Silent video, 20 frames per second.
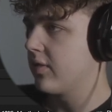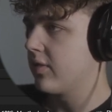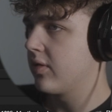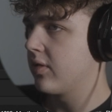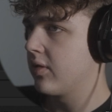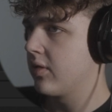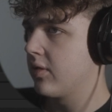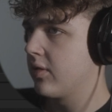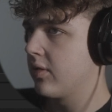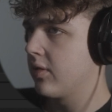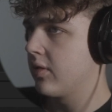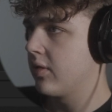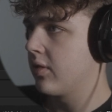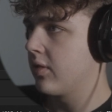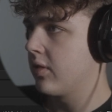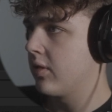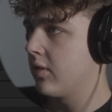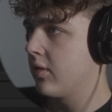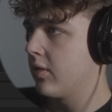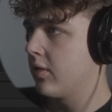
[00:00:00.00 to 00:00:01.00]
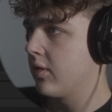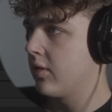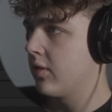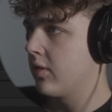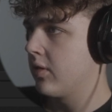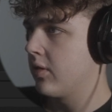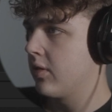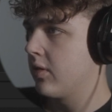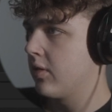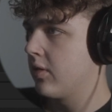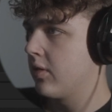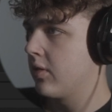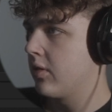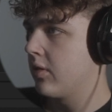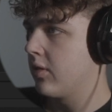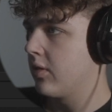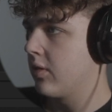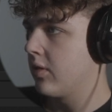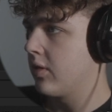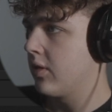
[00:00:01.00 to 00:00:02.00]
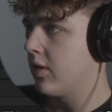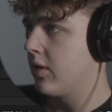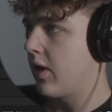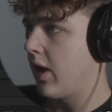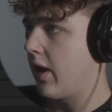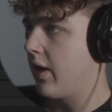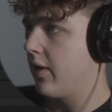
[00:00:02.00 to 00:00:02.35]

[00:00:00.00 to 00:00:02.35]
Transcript: (silence)